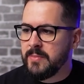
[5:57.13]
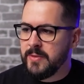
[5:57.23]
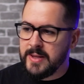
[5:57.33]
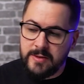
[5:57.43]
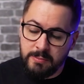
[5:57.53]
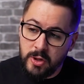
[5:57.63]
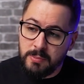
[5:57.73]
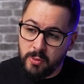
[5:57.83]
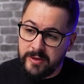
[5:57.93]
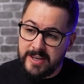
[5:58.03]
these bullet
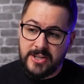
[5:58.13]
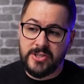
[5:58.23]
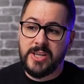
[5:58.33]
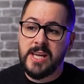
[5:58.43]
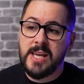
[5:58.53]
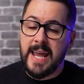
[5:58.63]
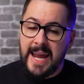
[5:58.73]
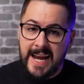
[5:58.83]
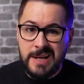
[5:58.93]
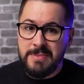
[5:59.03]
points actually
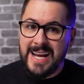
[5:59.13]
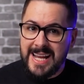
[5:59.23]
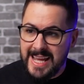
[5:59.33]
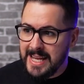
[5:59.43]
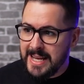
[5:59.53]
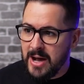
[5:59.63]
animate in.